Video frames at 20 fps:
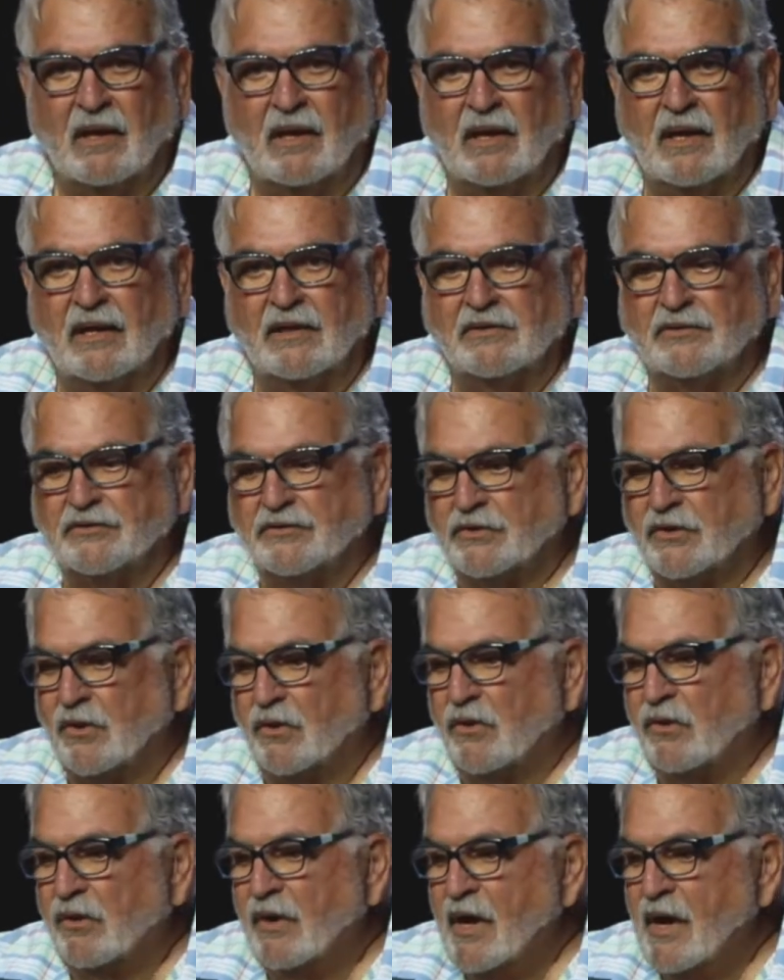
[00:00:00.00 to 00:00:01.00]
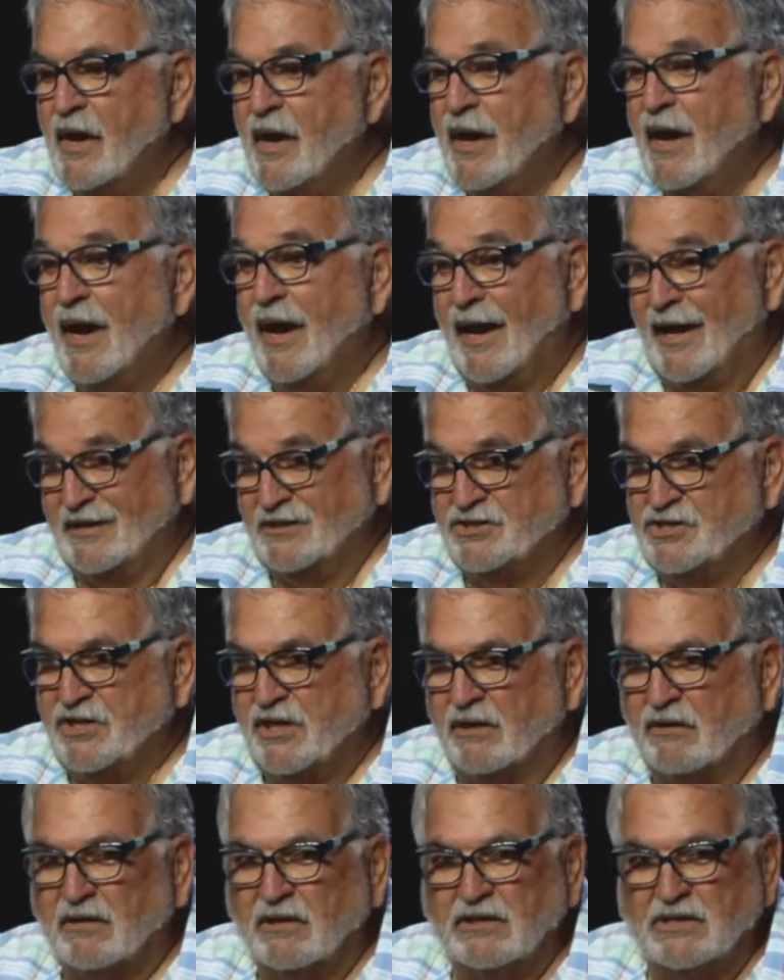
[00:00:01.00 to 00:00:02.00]
And so I
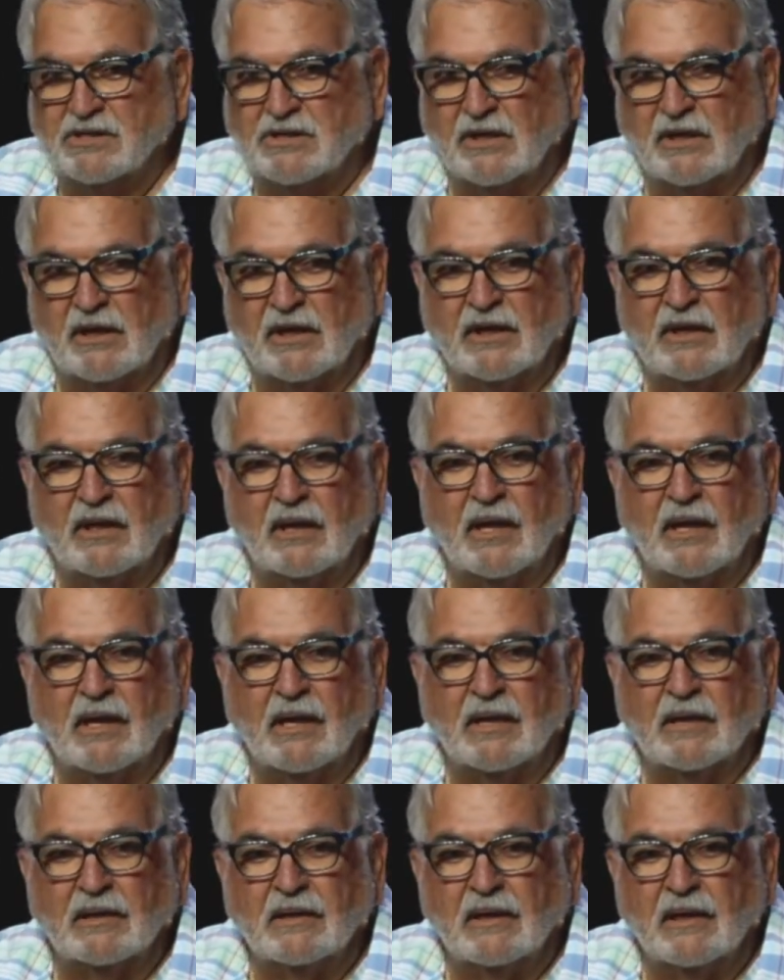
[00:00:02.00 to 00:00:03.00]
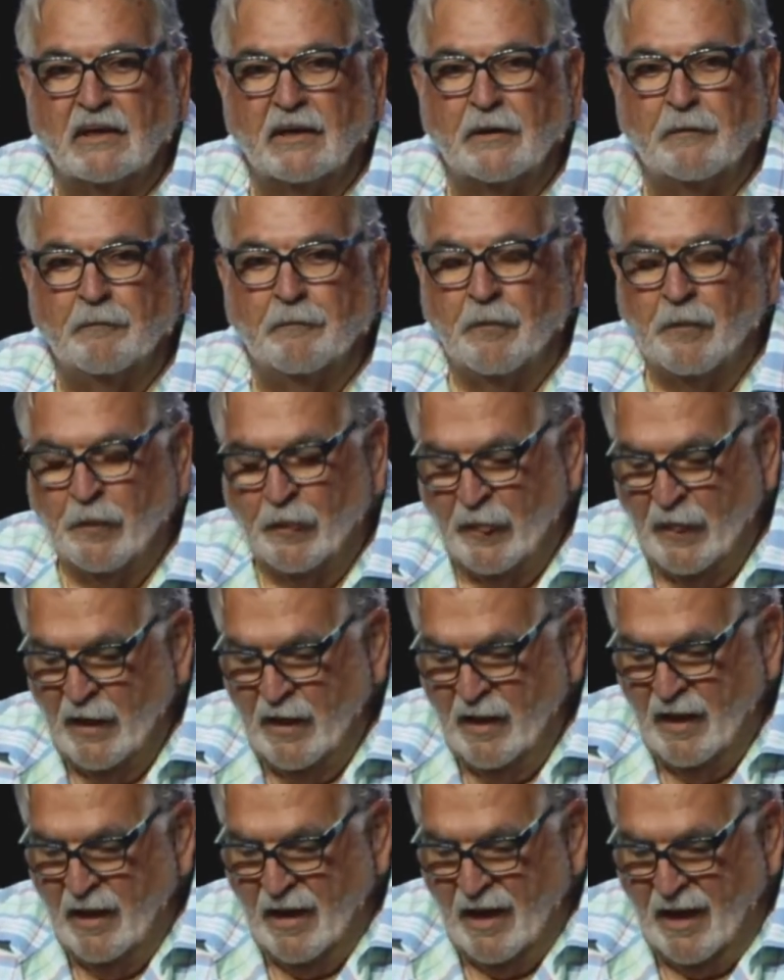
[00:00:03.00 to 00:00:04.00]
cherish it. And I'm
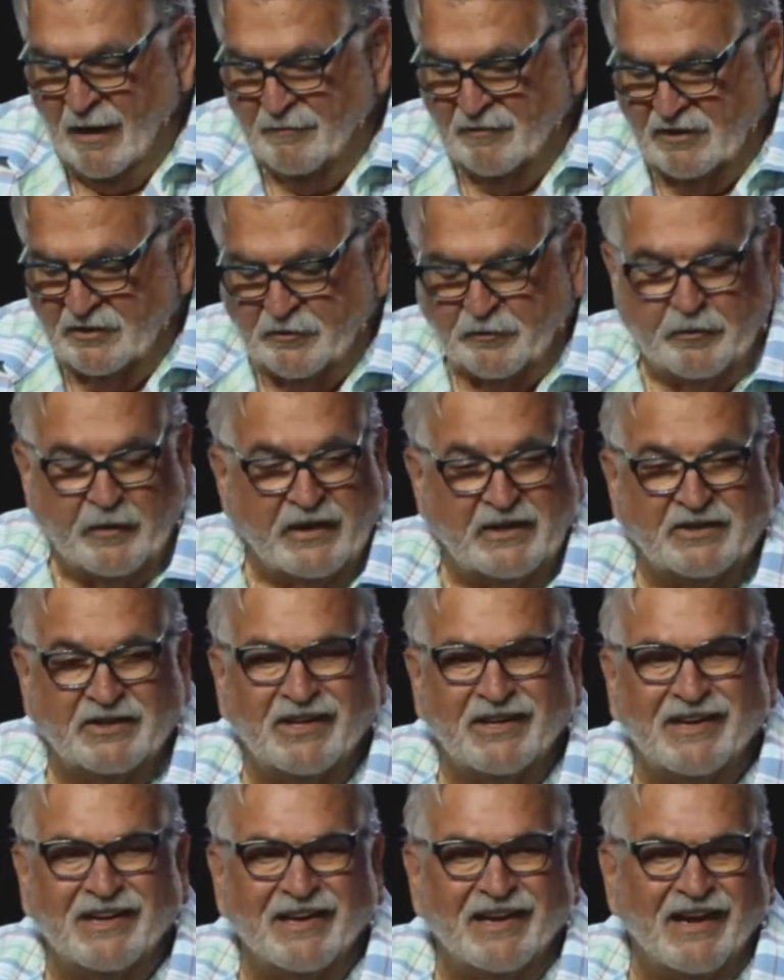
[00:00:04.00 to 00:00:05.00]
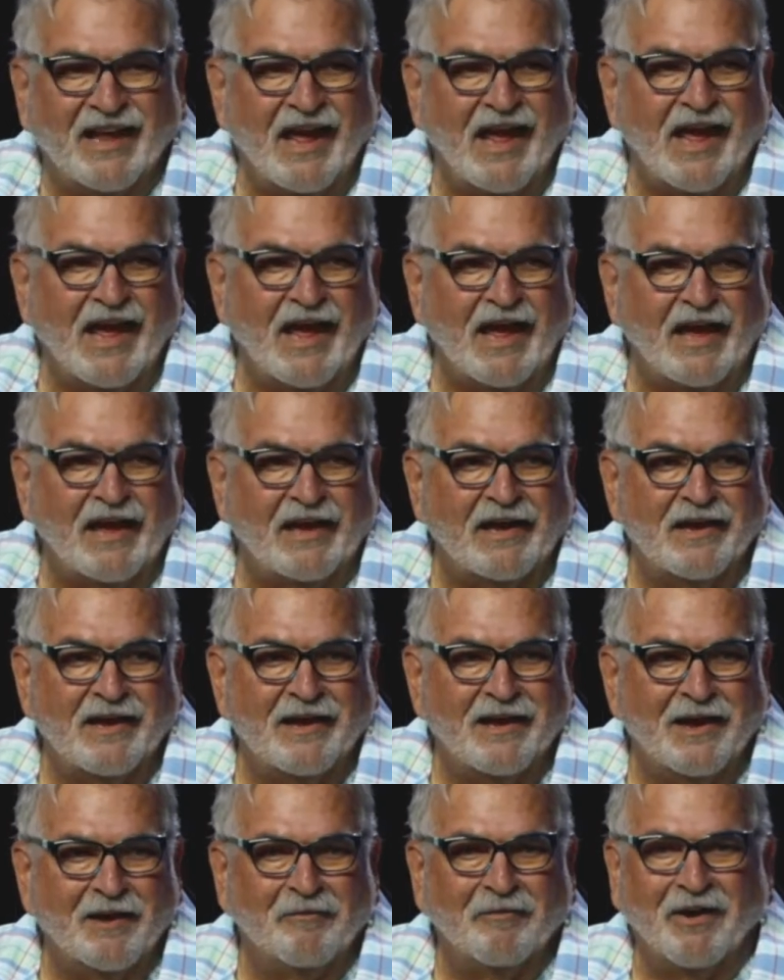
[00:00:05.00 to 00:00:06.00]
going to speak to you today
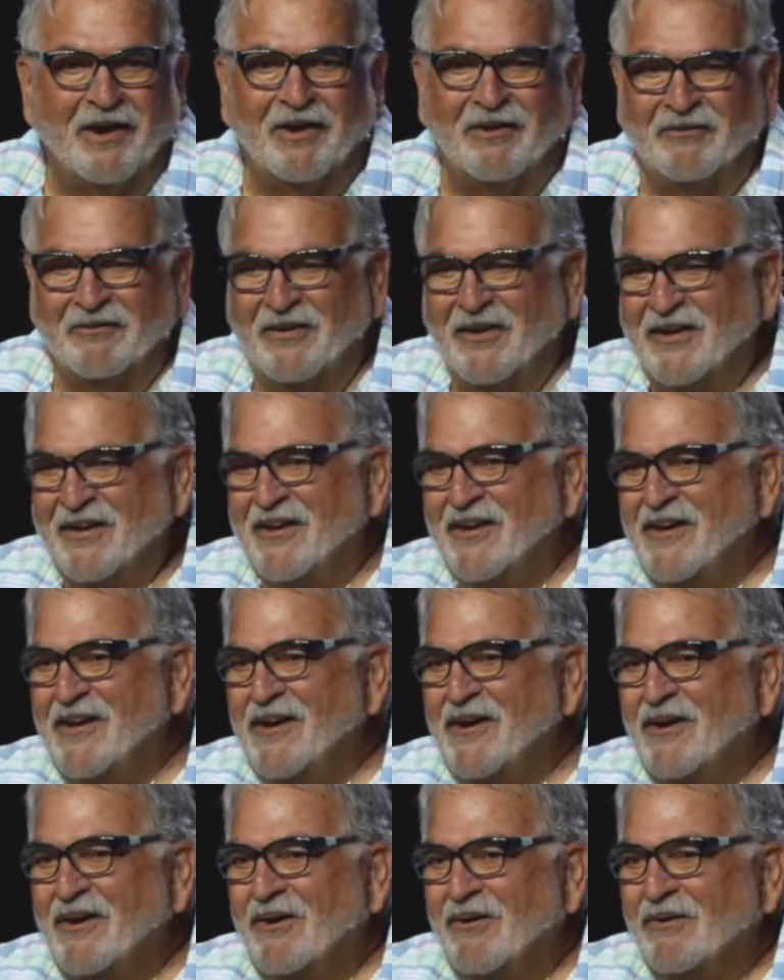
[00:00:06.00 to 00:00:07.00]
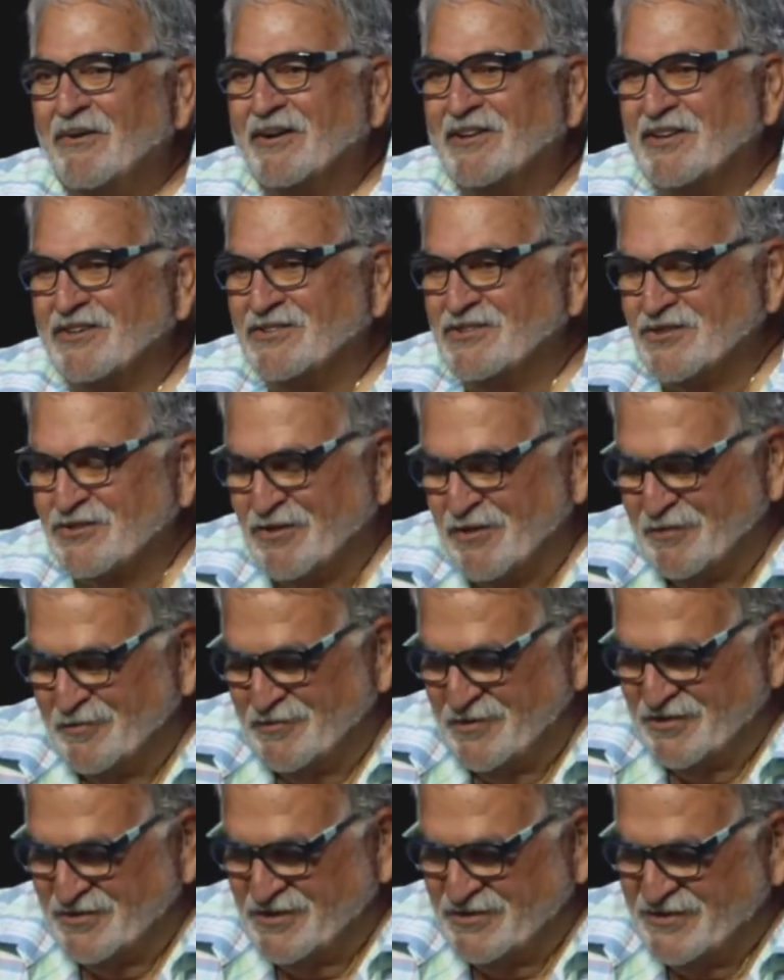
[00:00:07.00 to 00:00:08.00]
about what the
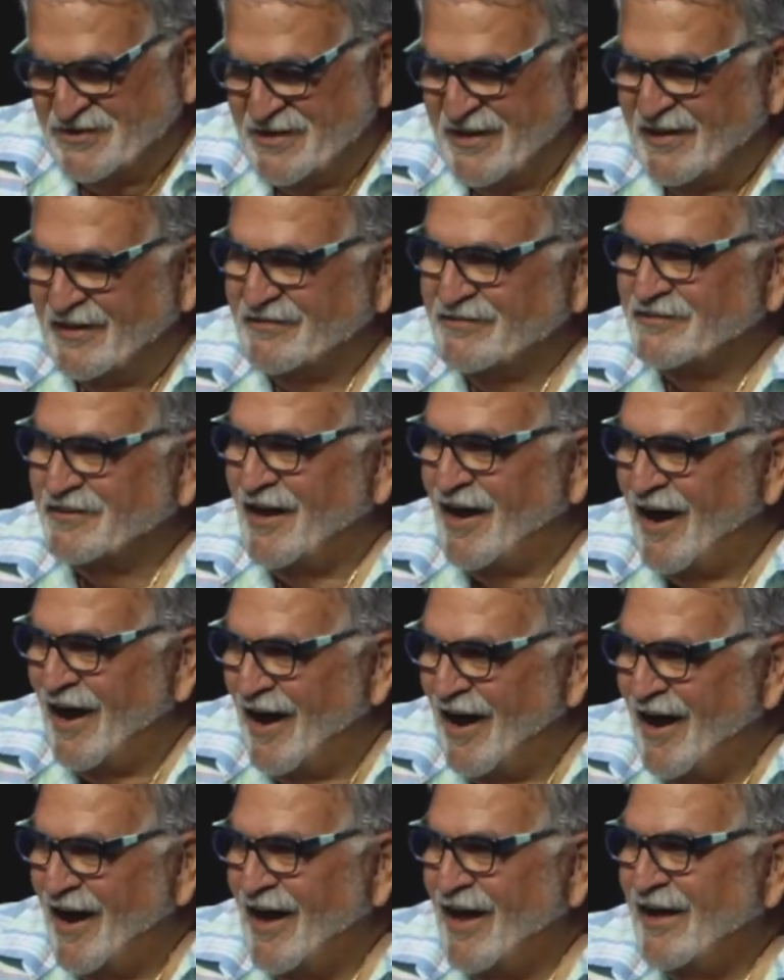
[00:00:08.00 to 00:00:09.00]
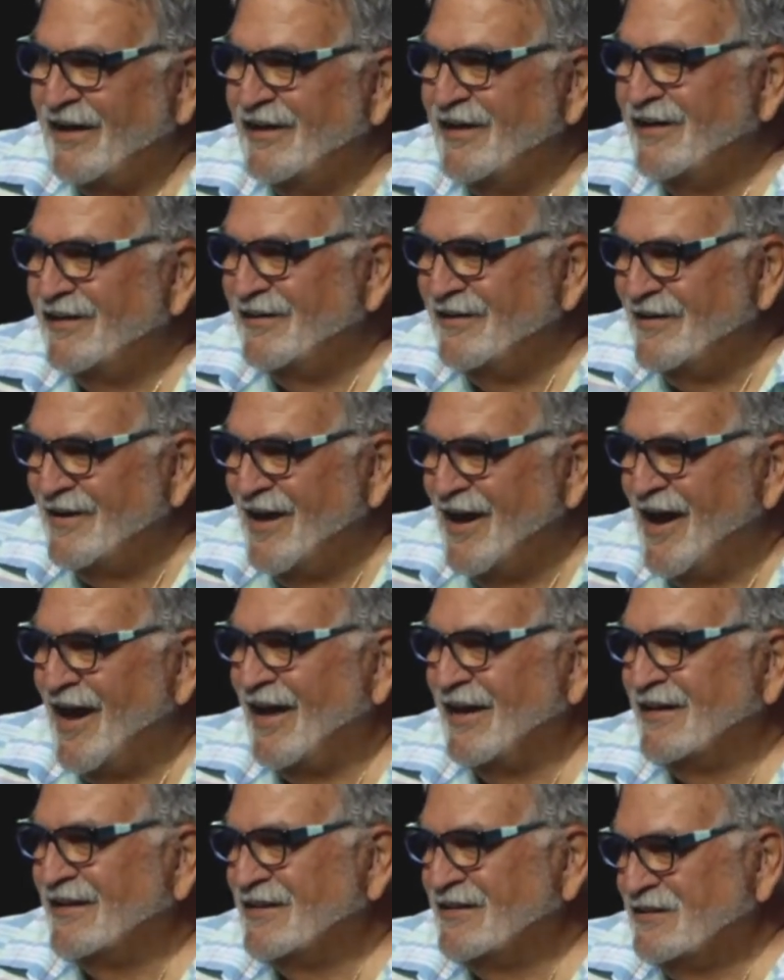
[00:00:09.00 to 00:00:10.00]
scripture says ought
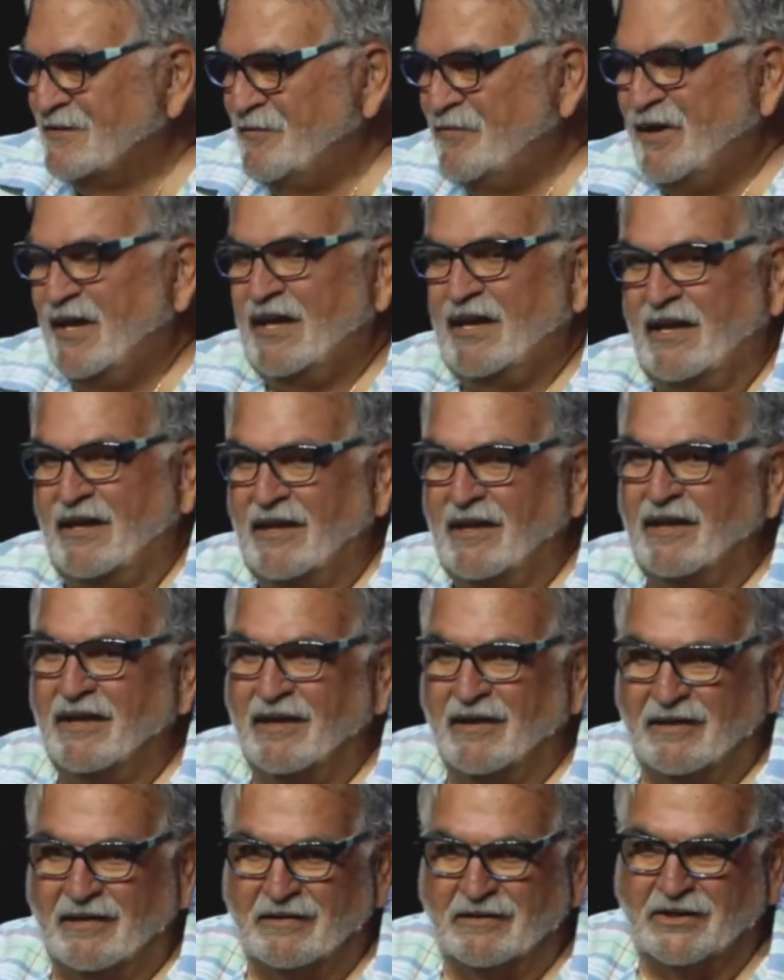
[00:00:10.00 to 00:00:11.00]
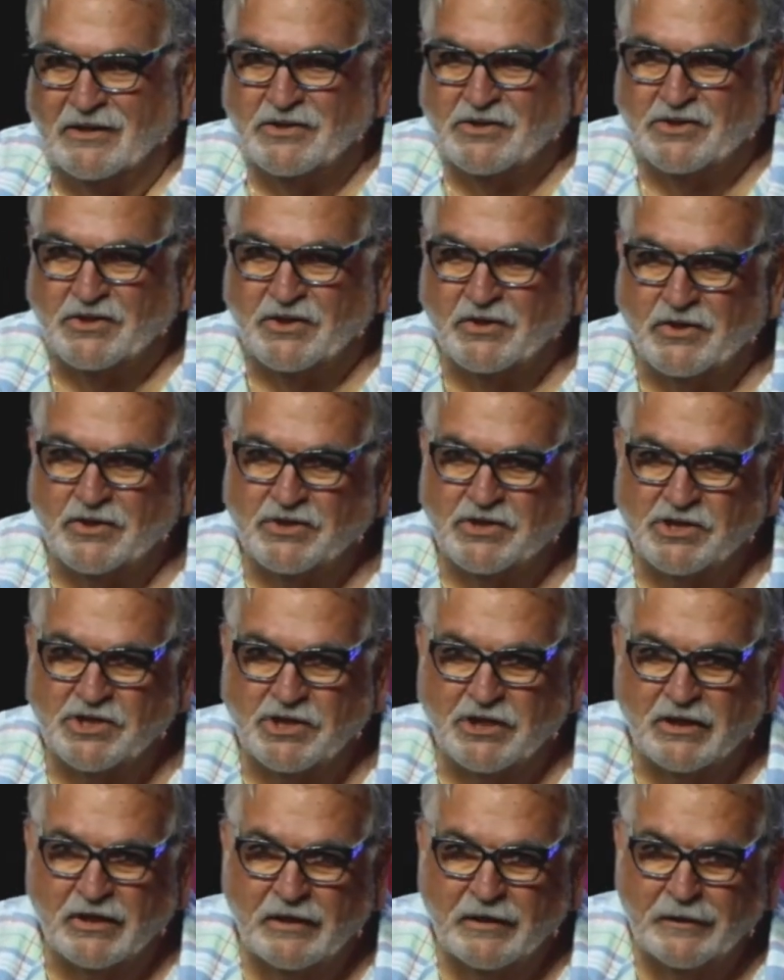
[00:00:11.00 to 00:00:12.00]
not to be in the
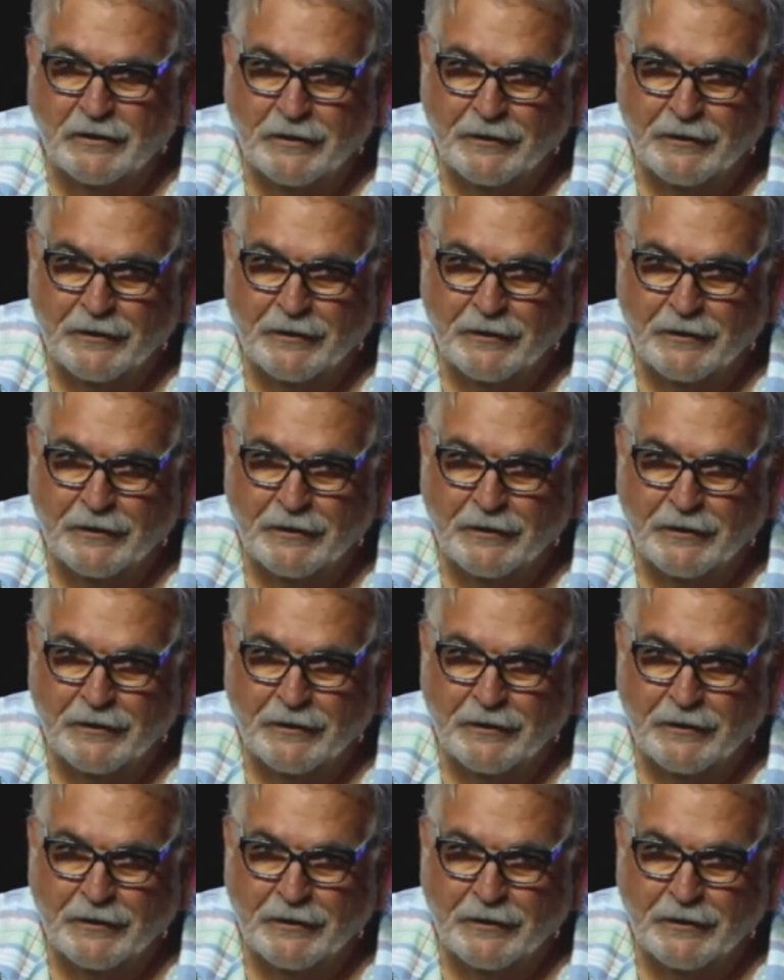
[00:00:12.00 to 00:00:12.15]
church.